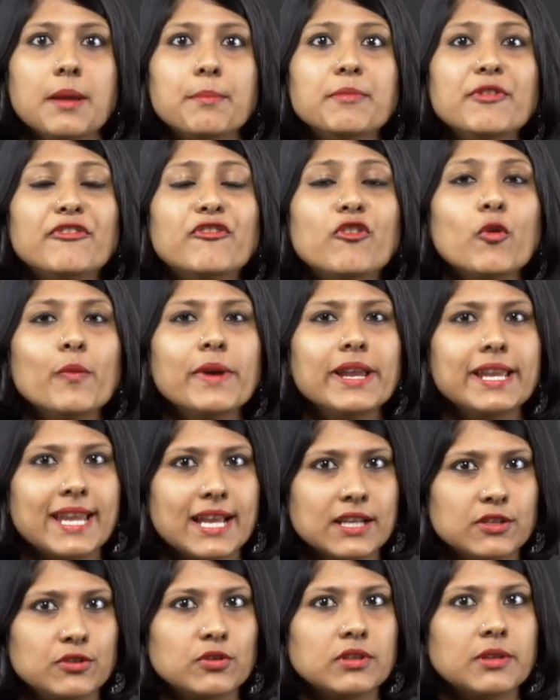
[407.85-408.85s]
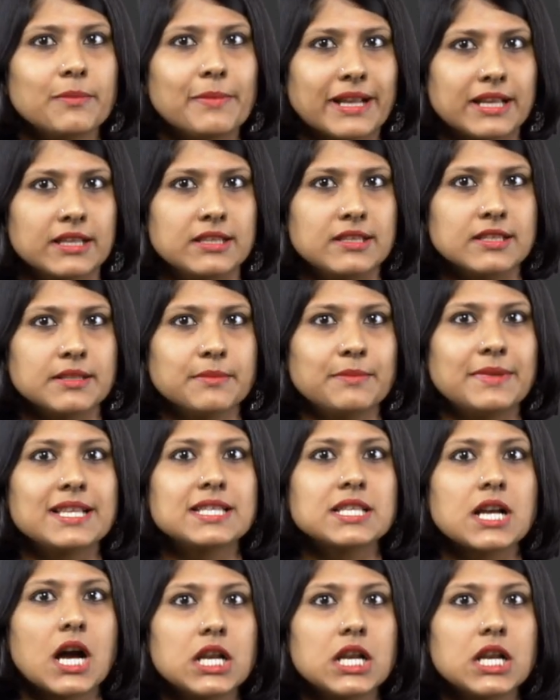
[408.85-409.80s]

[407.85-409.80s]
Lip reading: Before we get to the mechanism, let's